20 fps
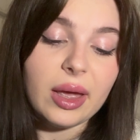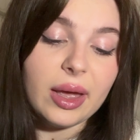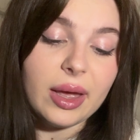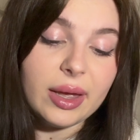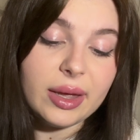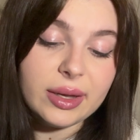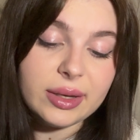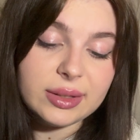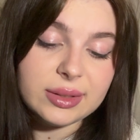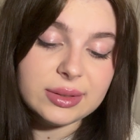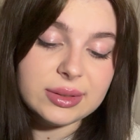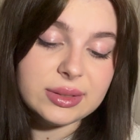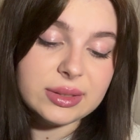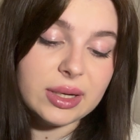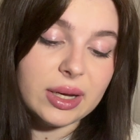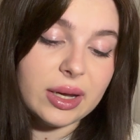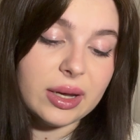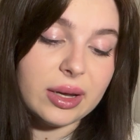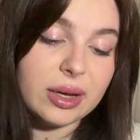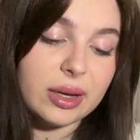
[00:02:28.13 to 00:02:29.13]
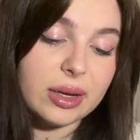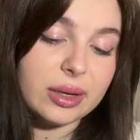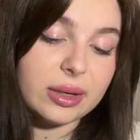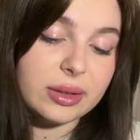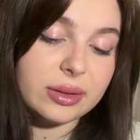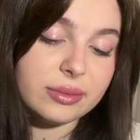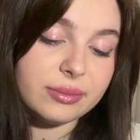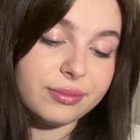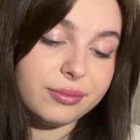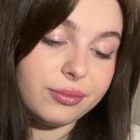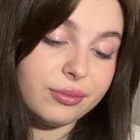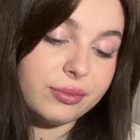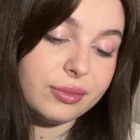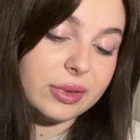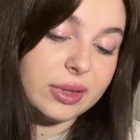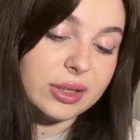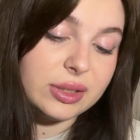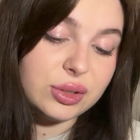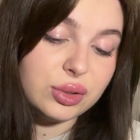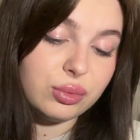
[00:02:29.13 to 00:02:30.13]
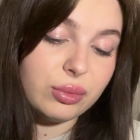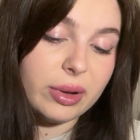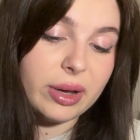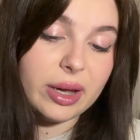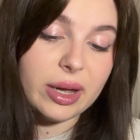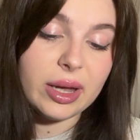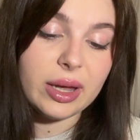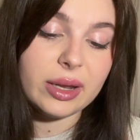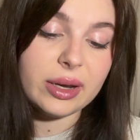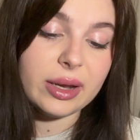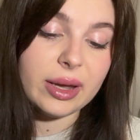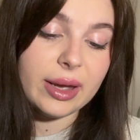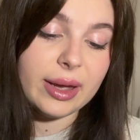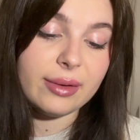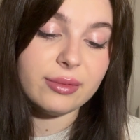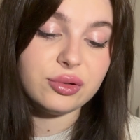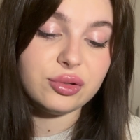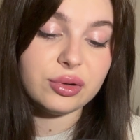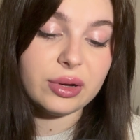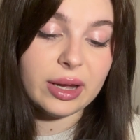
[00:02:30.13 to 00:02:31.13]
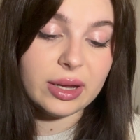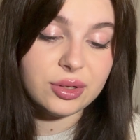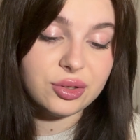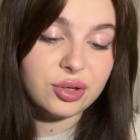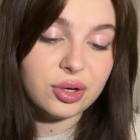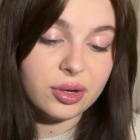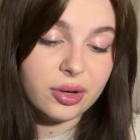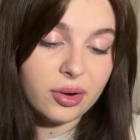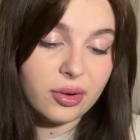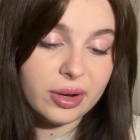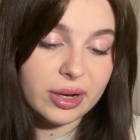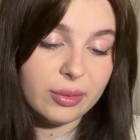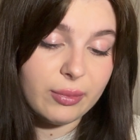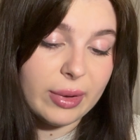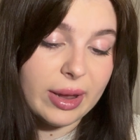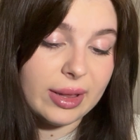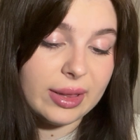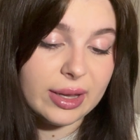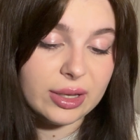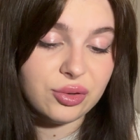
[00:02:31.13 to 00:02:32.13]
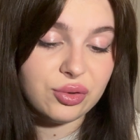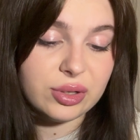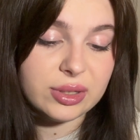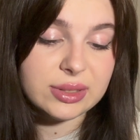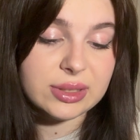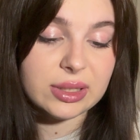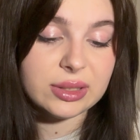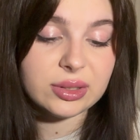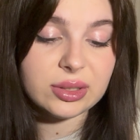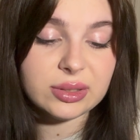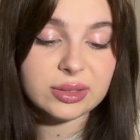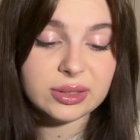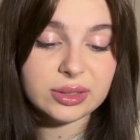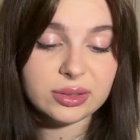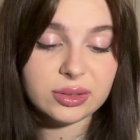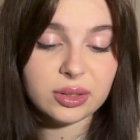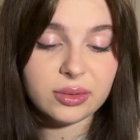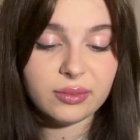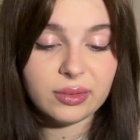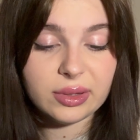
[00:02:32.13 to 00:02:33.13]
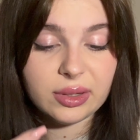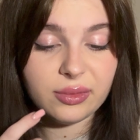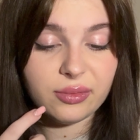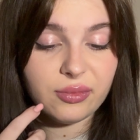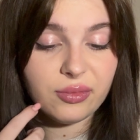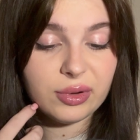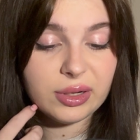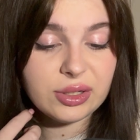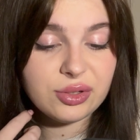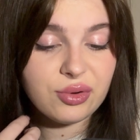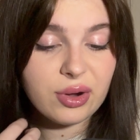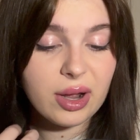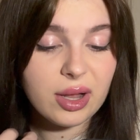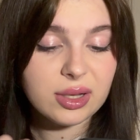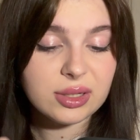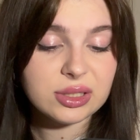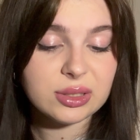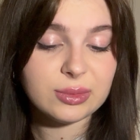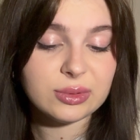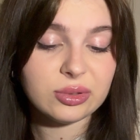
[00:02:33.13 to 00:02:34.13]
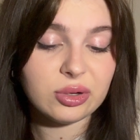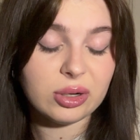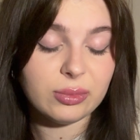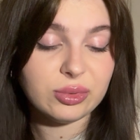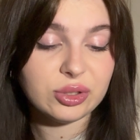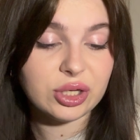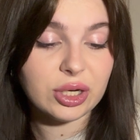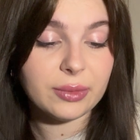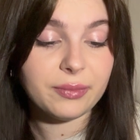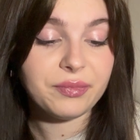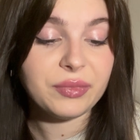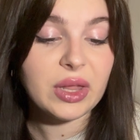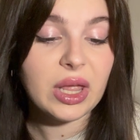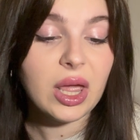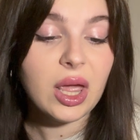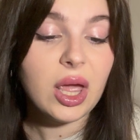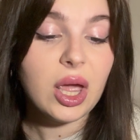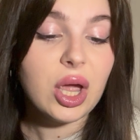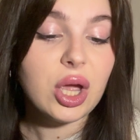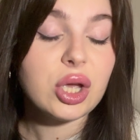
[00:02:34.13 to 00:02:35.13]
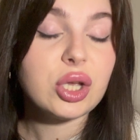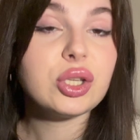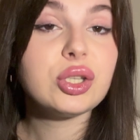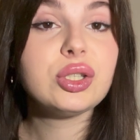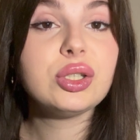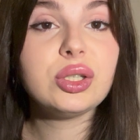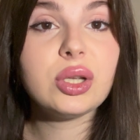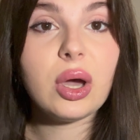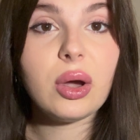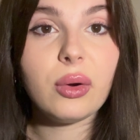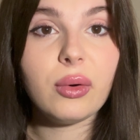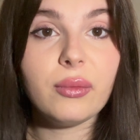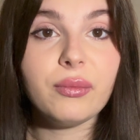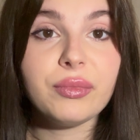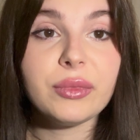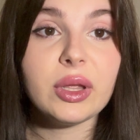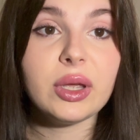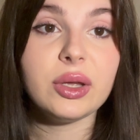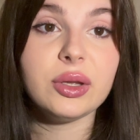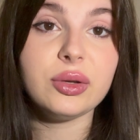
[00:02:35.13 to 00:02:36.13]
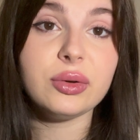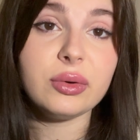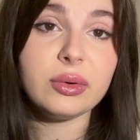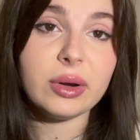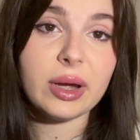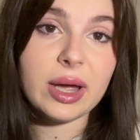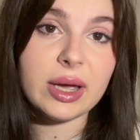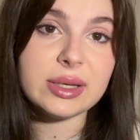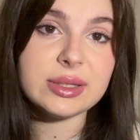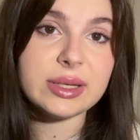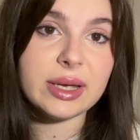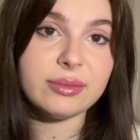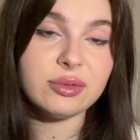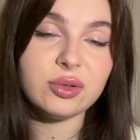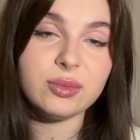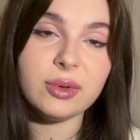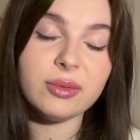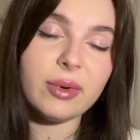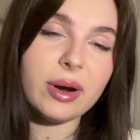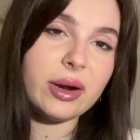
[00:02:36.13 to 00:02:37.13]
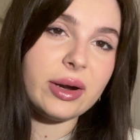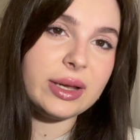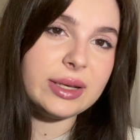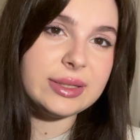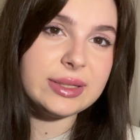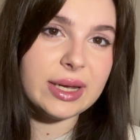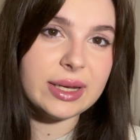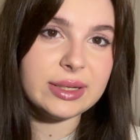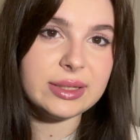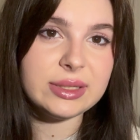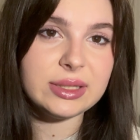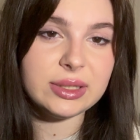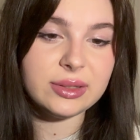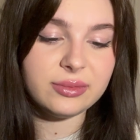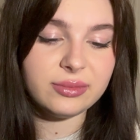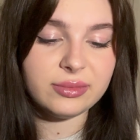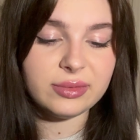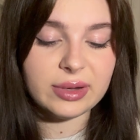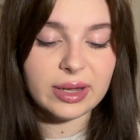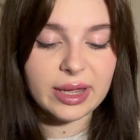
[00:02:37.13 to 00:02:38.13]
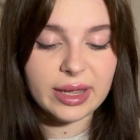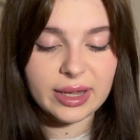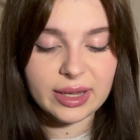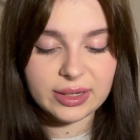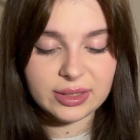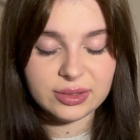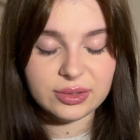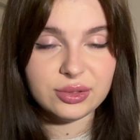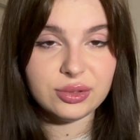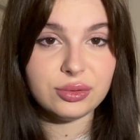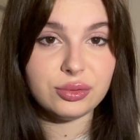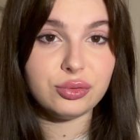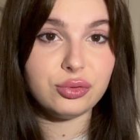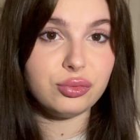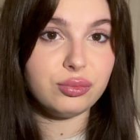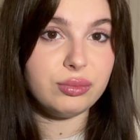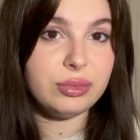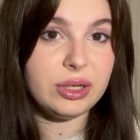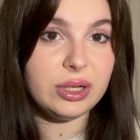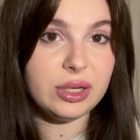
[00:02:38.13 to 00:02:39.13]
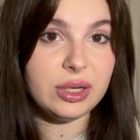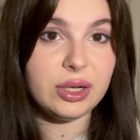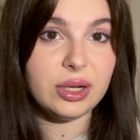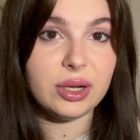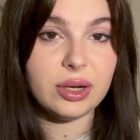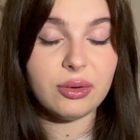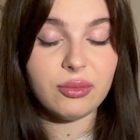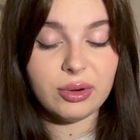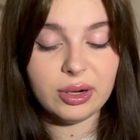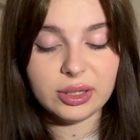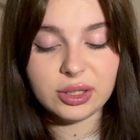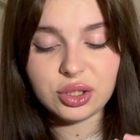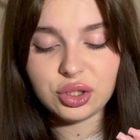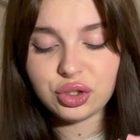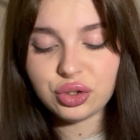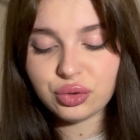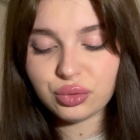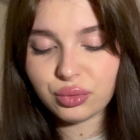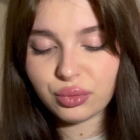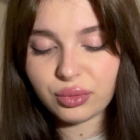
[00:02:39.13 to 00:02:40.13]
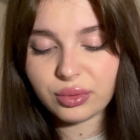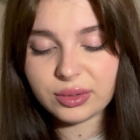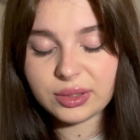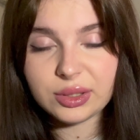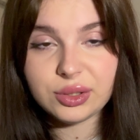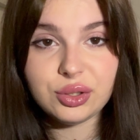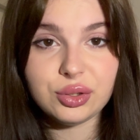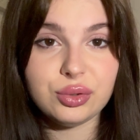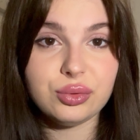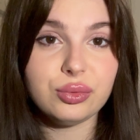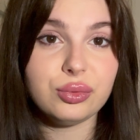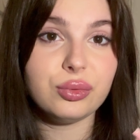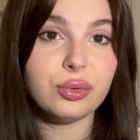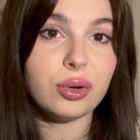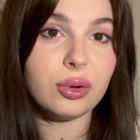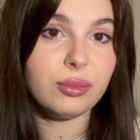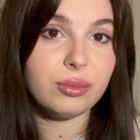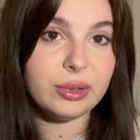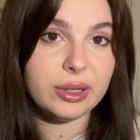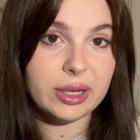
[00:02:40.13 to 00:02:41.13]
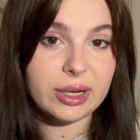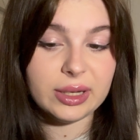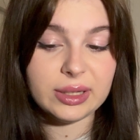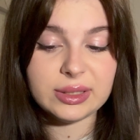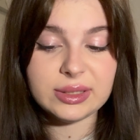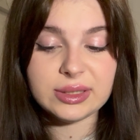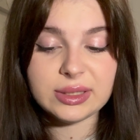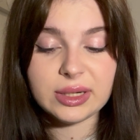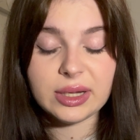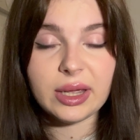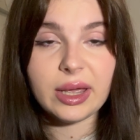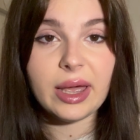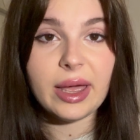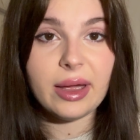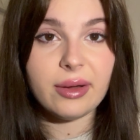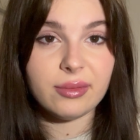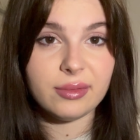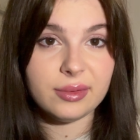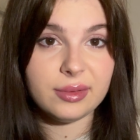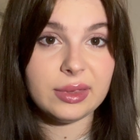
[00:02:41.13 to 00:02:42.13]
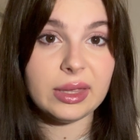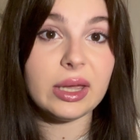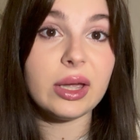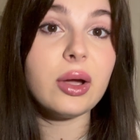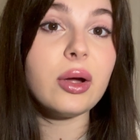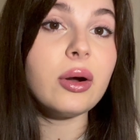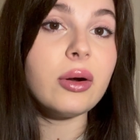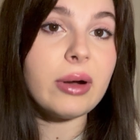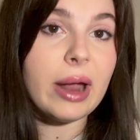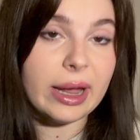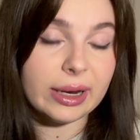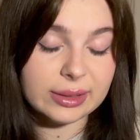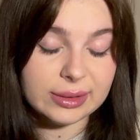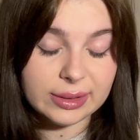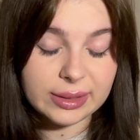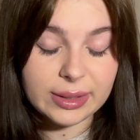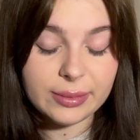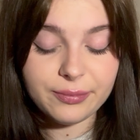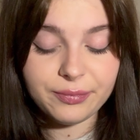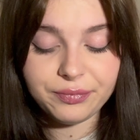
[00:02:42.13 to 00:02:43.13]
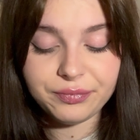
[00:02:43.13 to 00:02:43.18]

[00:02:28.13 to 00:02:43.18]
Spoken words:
And this one, I have to enter your email address and continue with the free trial subscription. So you guys have to be very attentive and to be really sure that you completed everything correctly.